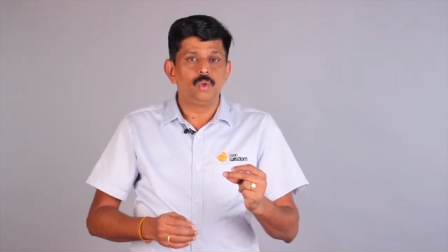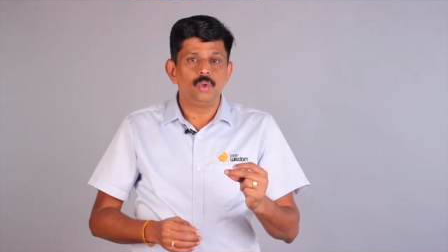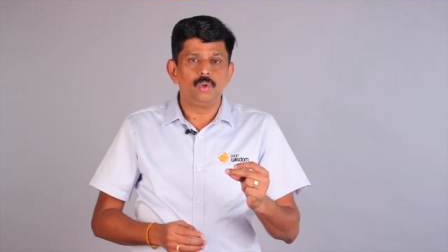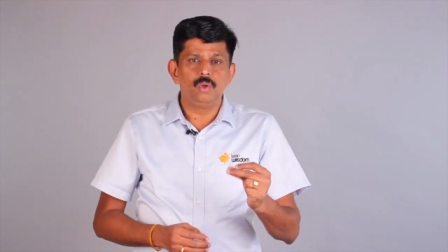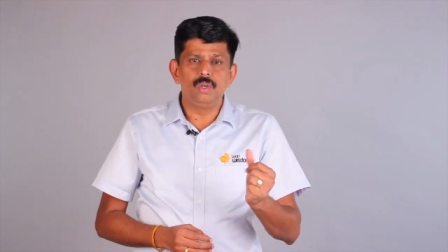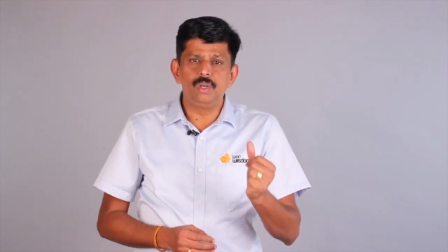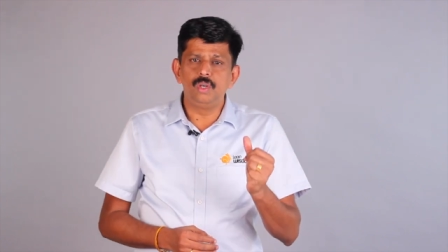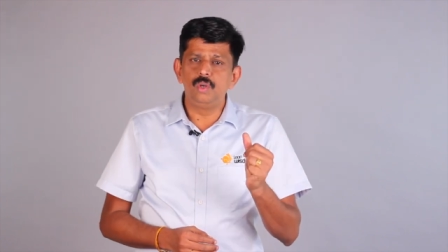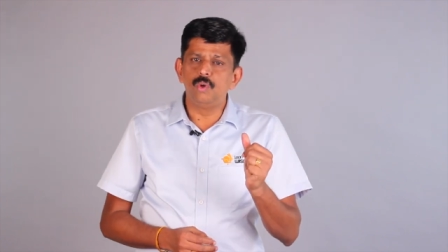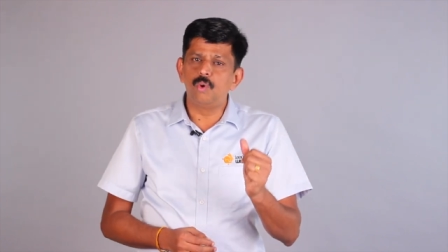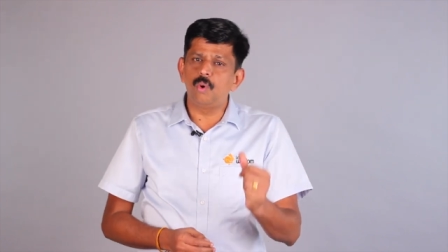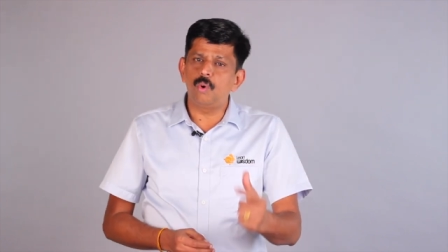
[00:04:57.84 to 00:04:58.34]

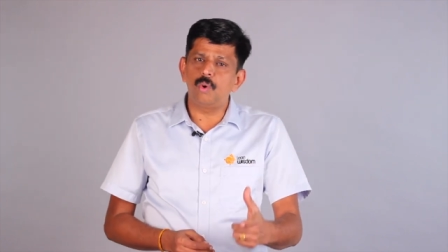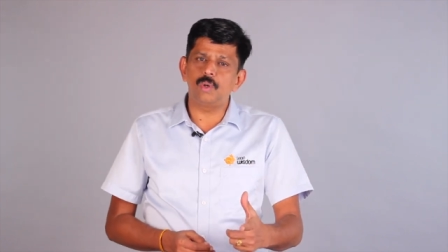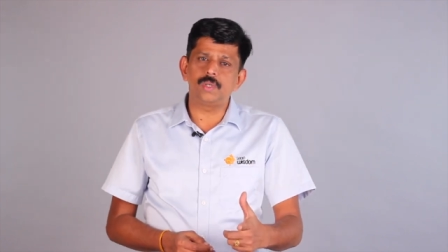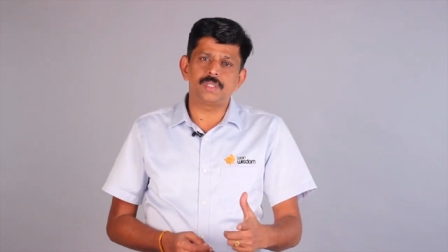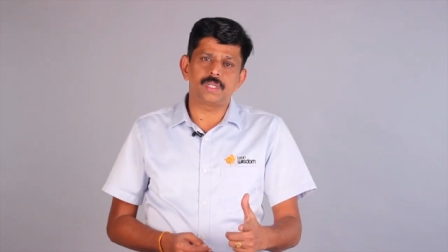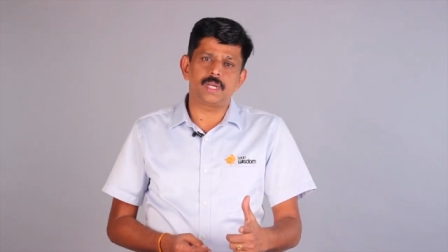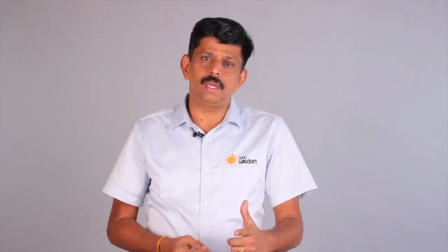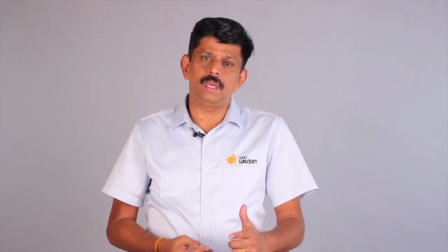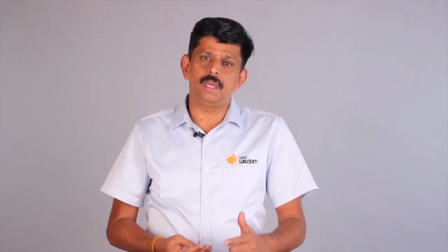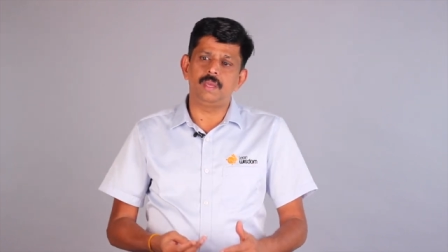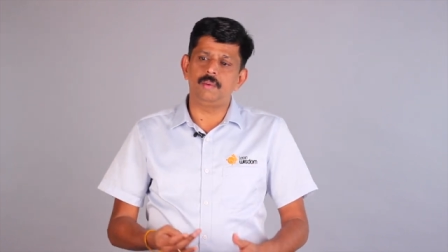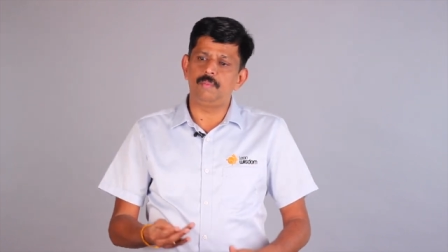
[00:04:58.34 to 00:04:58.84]
in no
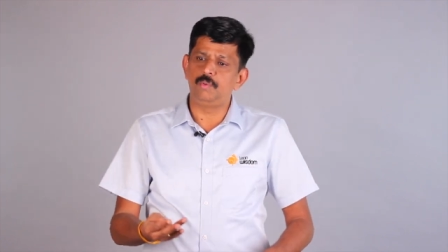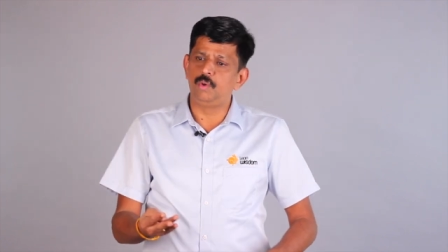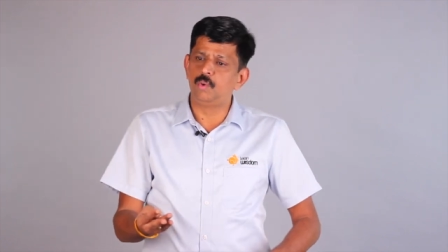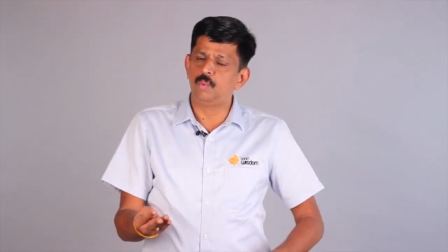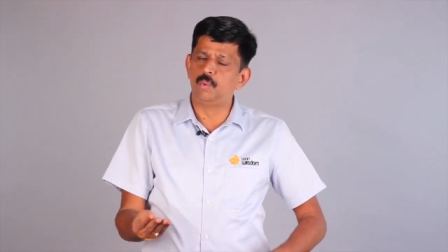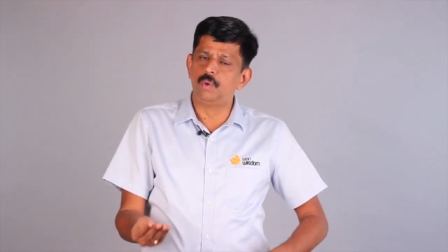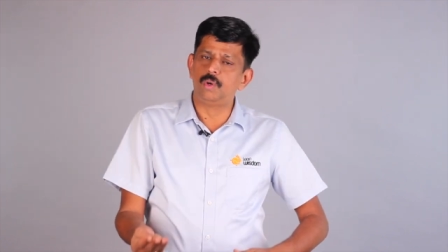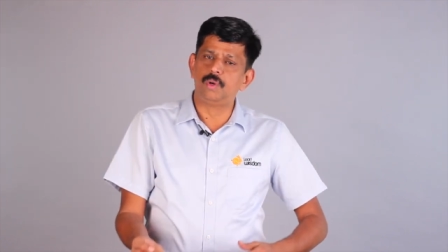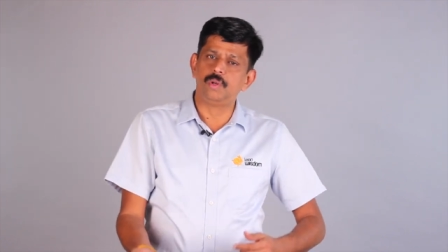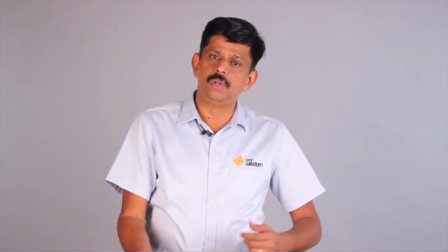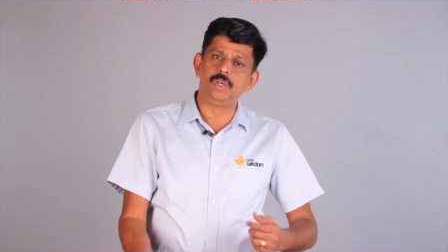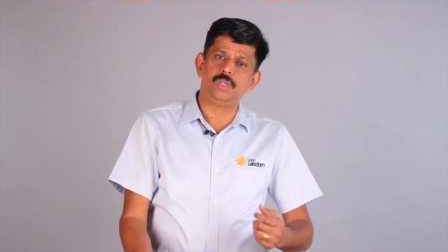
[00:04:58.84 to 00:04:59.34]
time you
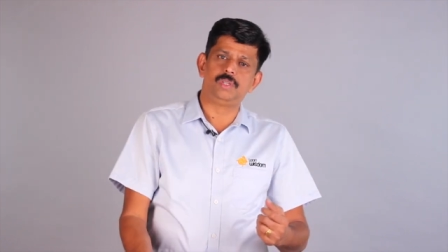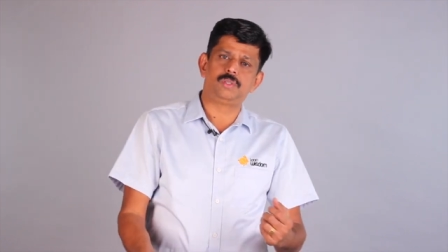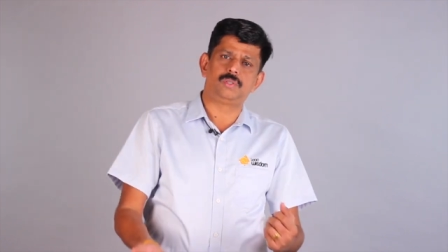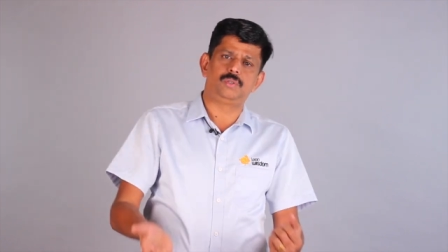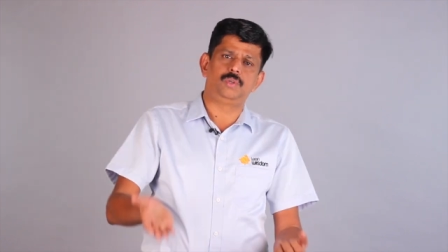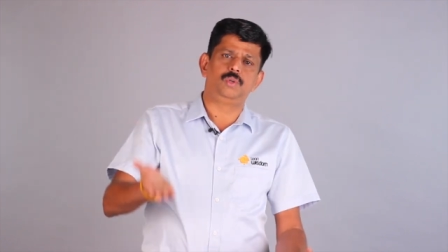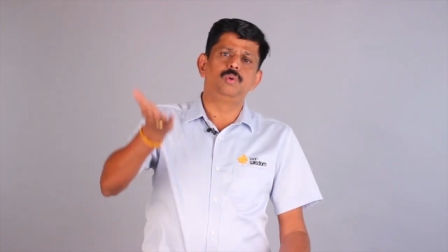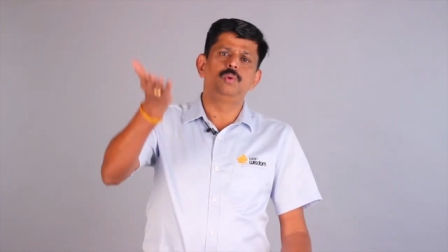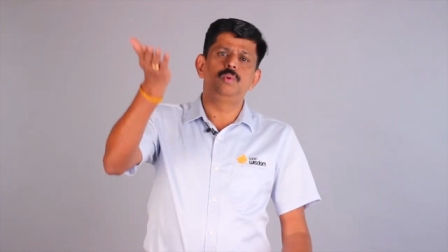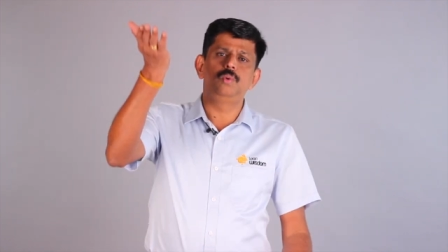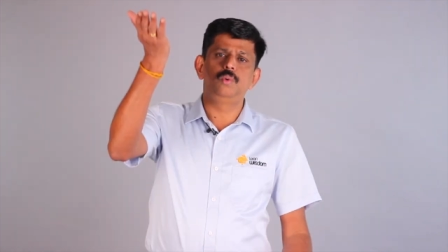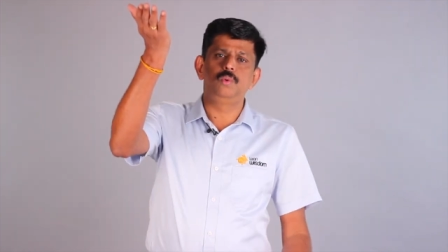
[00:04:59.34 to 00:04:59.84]

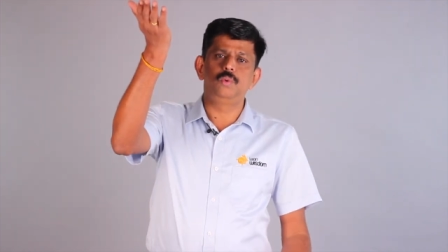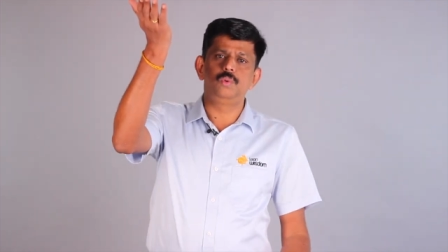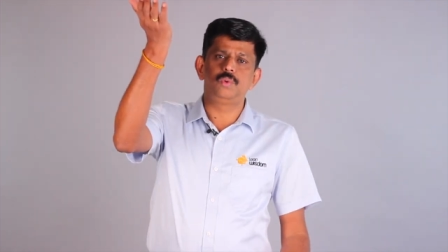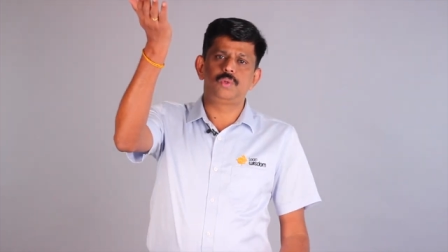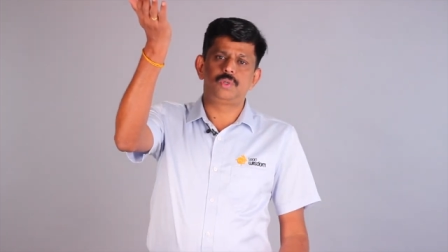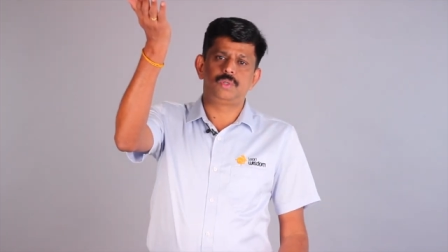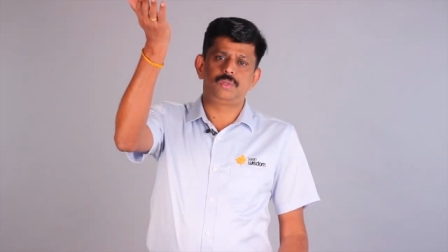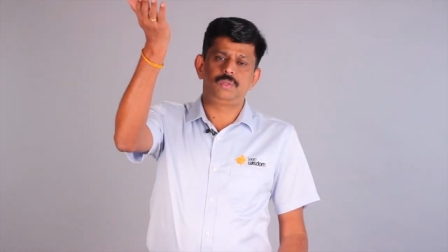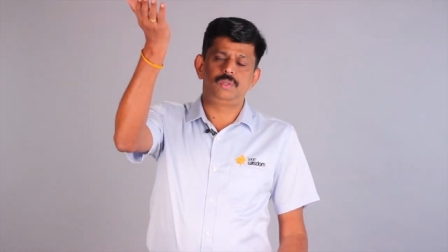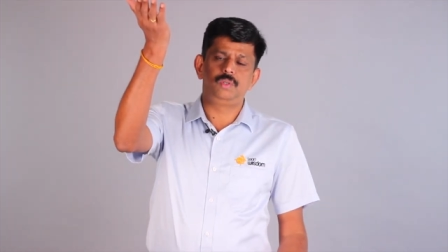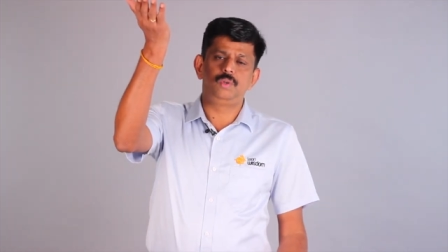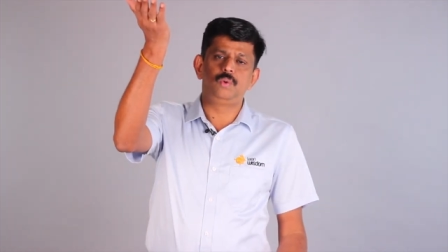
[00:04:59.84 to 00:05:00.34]

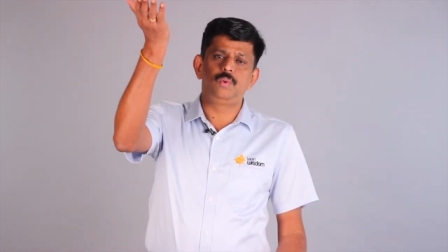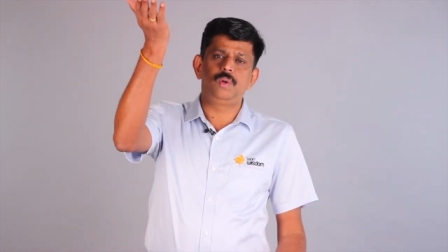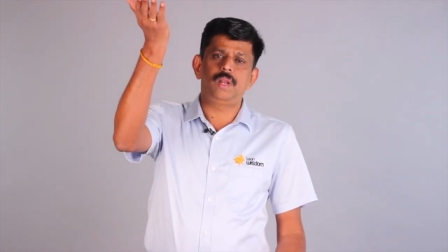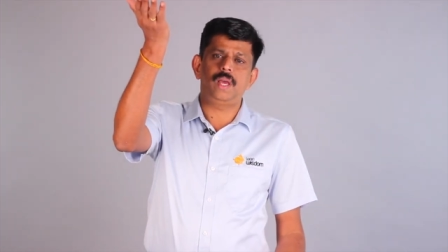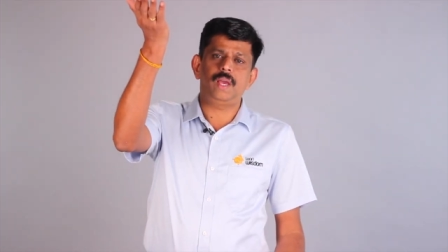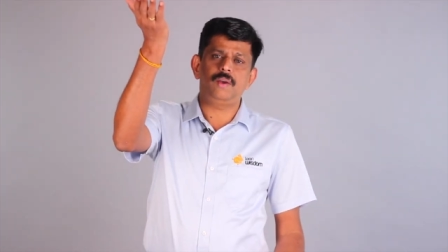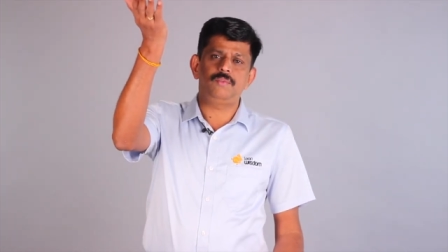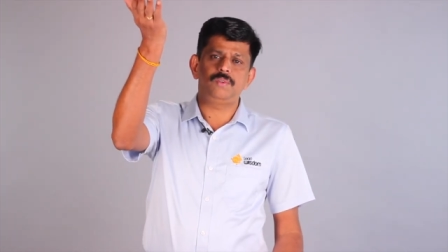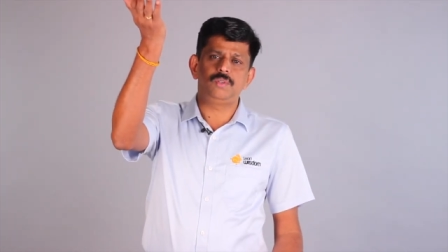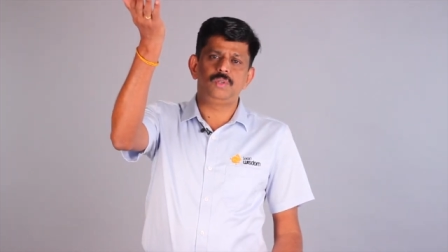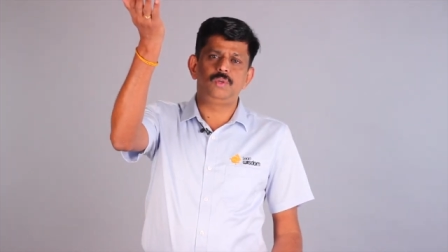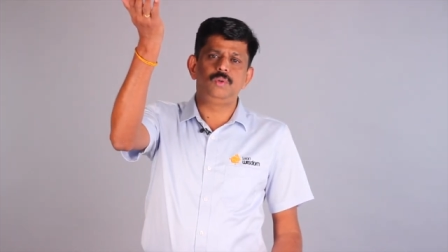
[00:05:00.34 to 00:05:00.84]
will
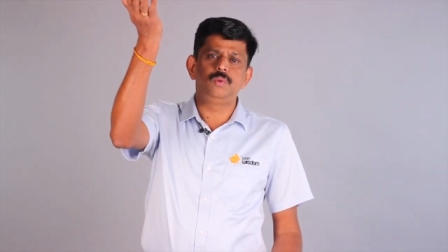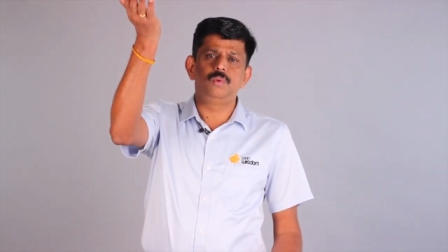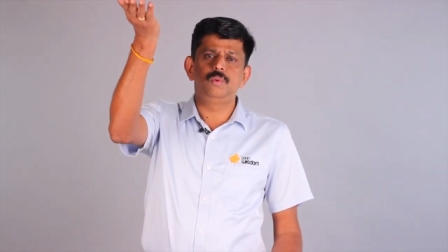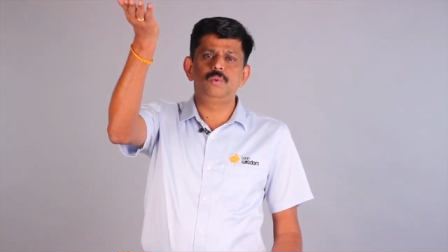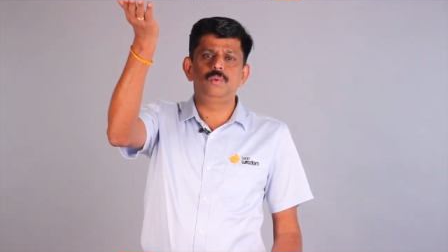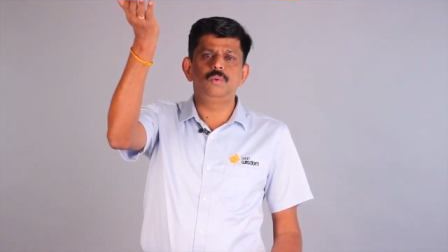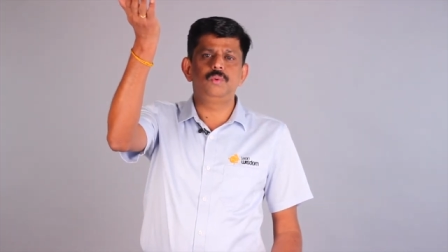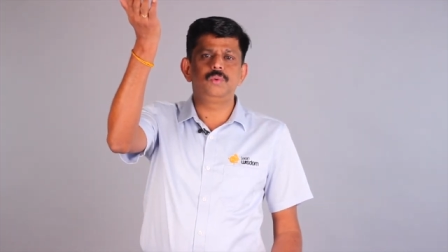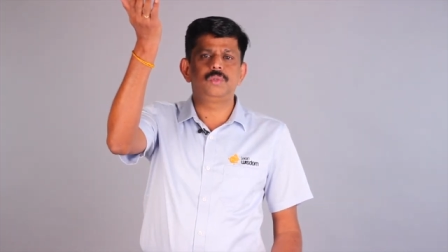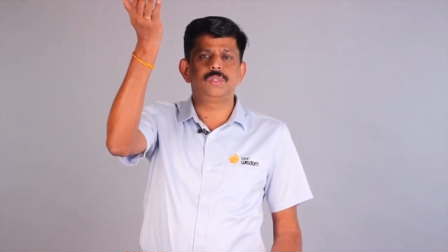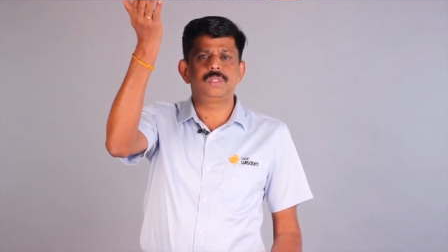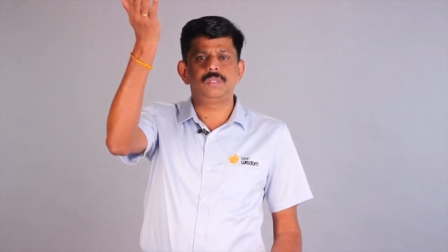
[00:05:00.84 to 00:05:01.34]
have a
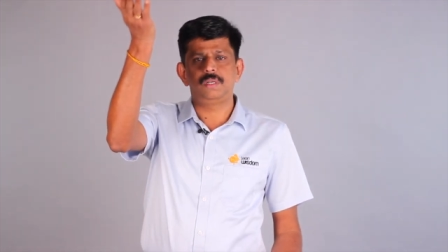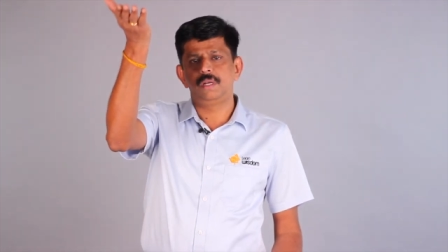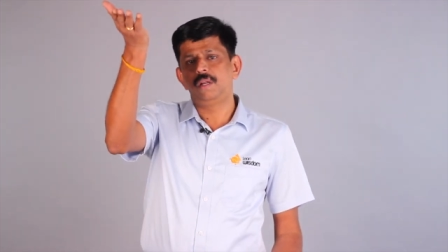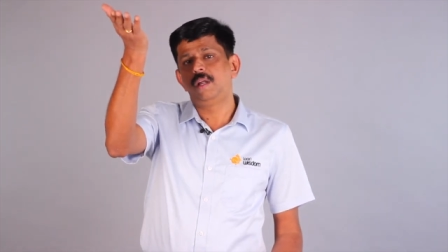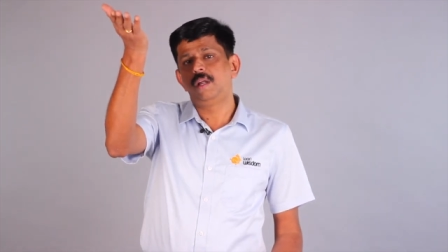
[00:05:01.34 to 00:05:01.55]
huge